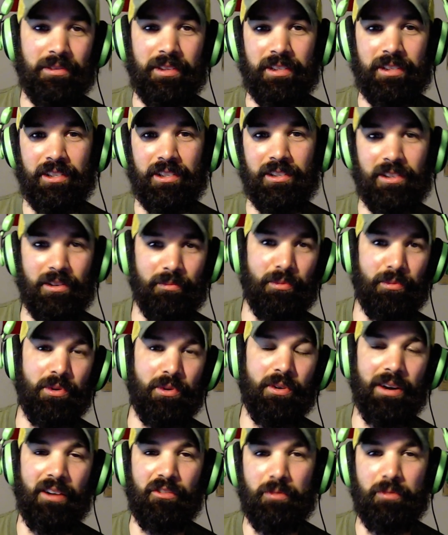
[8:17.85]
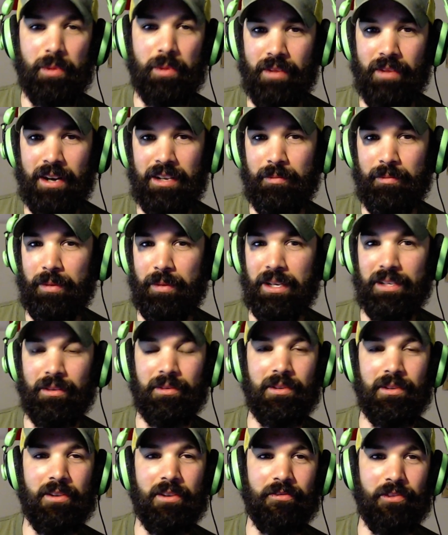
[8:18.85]
The ground would be ready, but I don't know
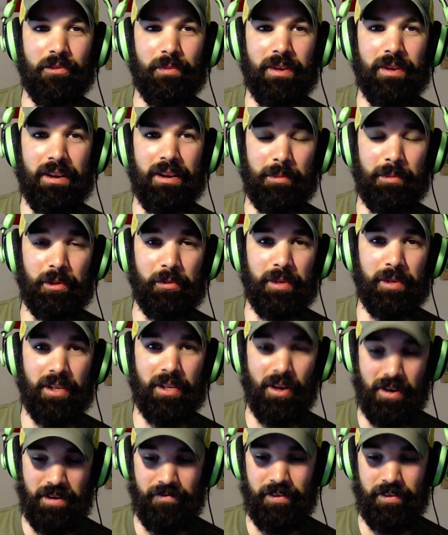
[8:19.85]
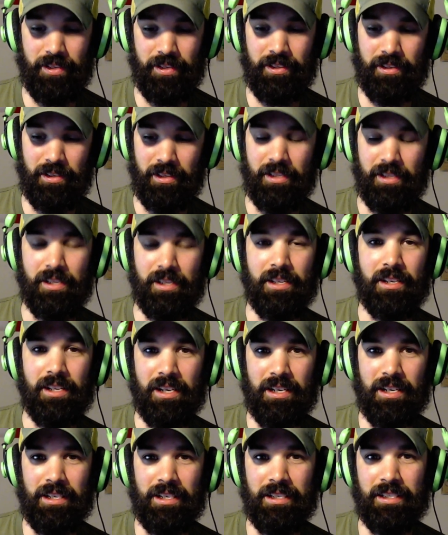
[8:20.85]
if it would be able to be harvested
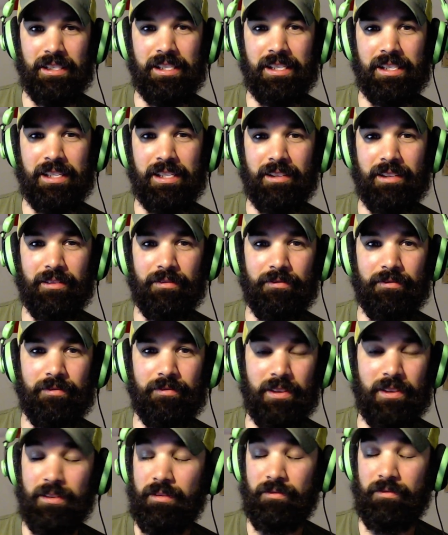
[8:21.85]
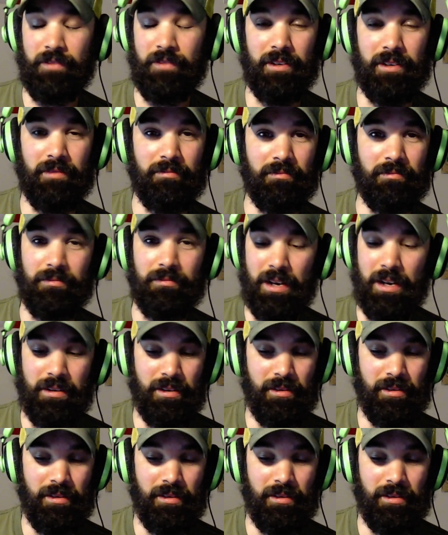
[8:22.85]
in the fall. I don't know.